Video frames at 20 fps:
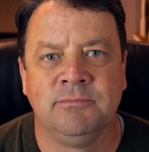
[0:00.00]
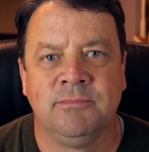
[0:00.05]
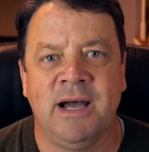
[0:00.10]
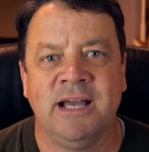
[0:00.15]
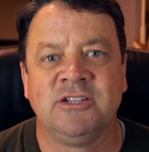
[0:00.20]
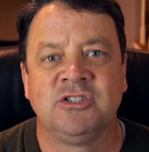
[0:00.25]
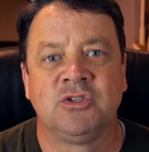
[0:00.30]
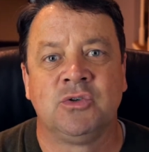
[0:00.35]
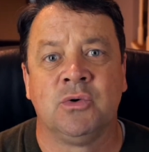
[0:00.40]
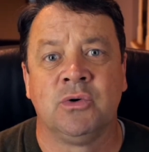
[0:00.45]

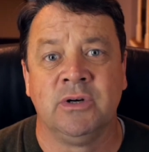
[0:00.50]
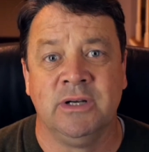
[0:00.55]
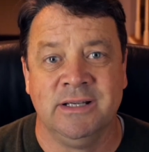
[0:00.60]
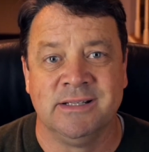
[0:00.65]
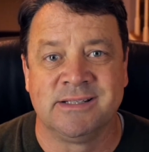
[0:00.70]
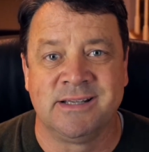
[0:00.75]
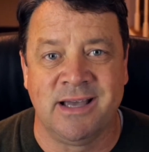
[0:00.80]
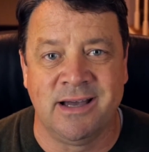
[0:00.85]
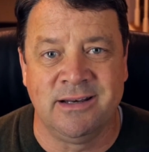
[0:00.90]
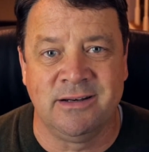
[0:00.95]
My story
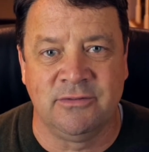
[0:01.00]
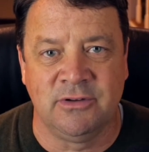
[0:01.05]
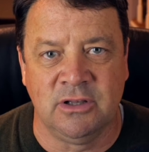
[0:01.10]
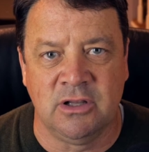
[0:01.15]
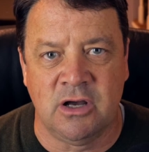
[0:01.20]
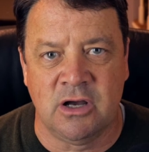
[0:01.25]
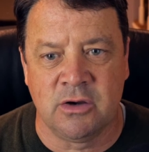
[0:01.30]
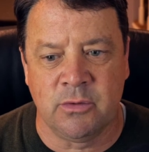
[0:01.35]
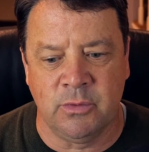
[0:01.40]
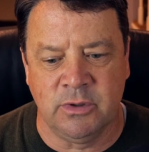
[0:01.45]
is kind of a
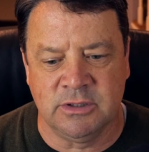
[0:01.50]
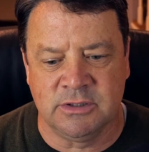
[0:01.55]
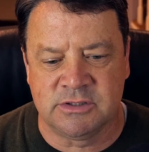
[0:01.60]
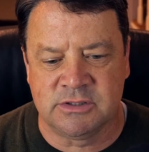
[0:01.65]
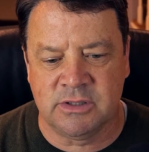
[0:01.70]
long one,